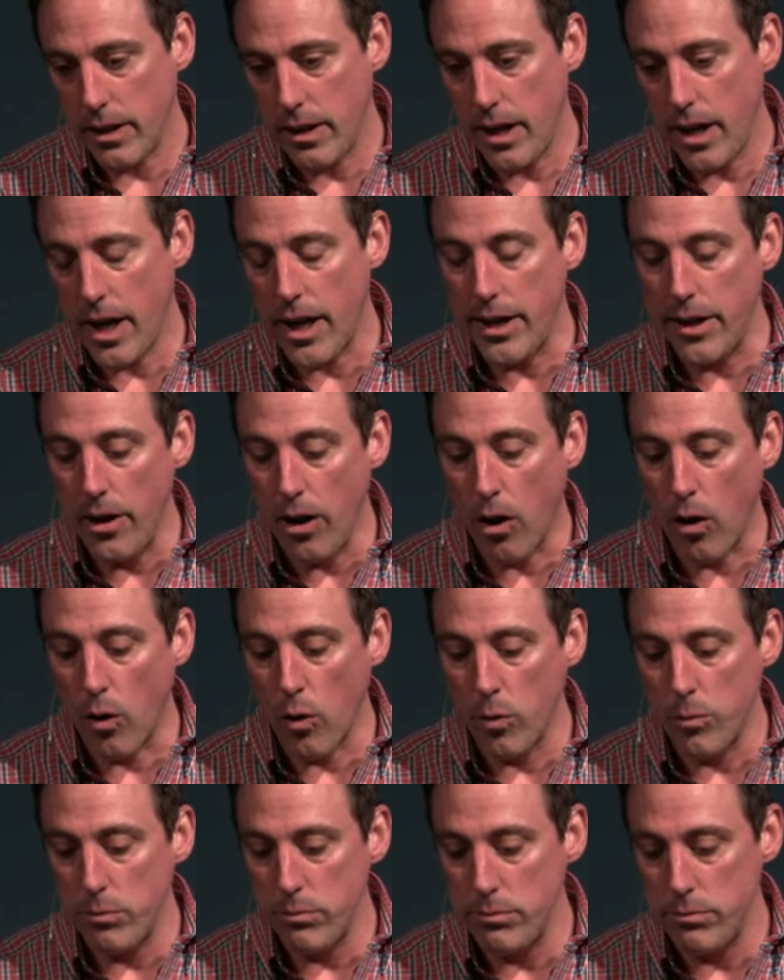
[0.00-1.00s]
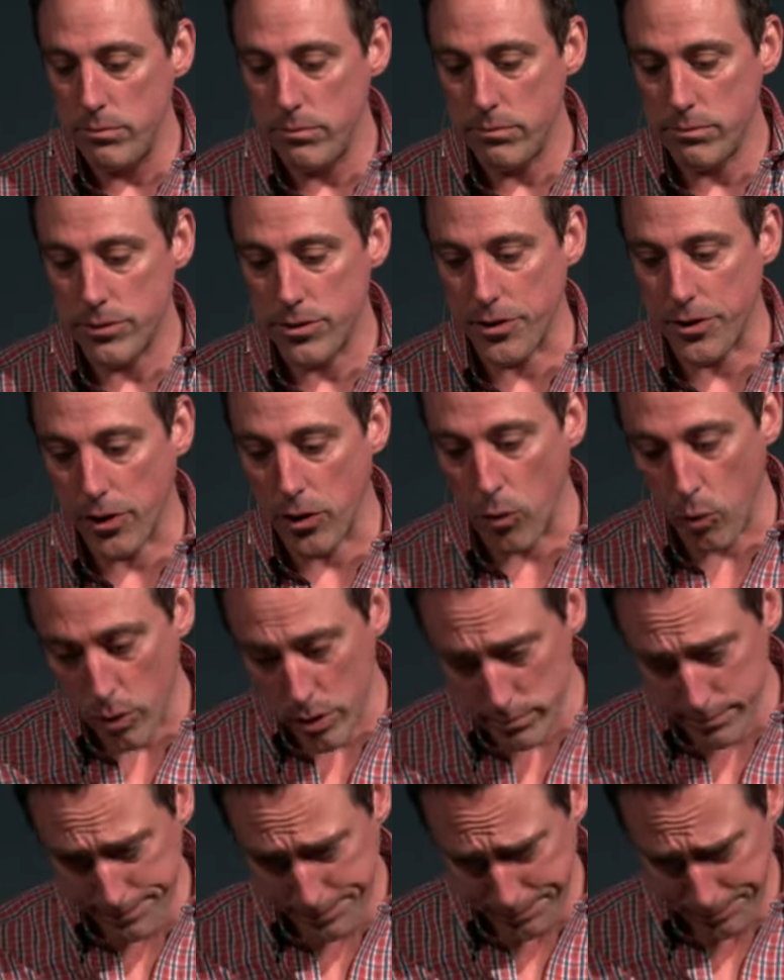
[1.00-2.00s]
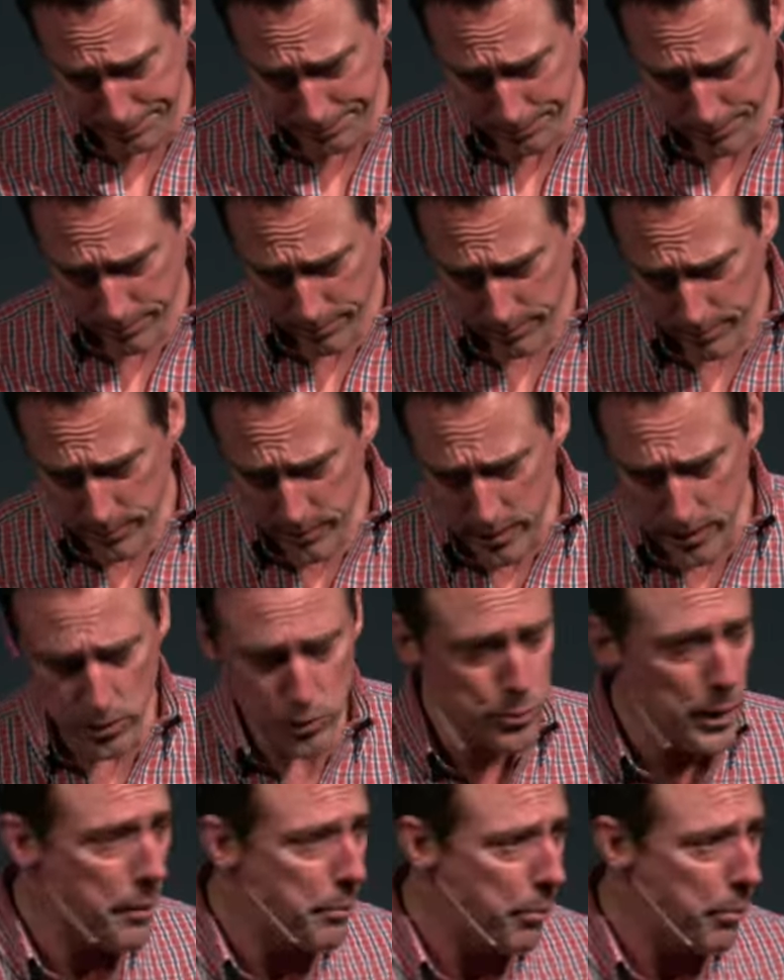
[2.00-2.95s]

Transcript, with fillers: headed home to the Lord. That's why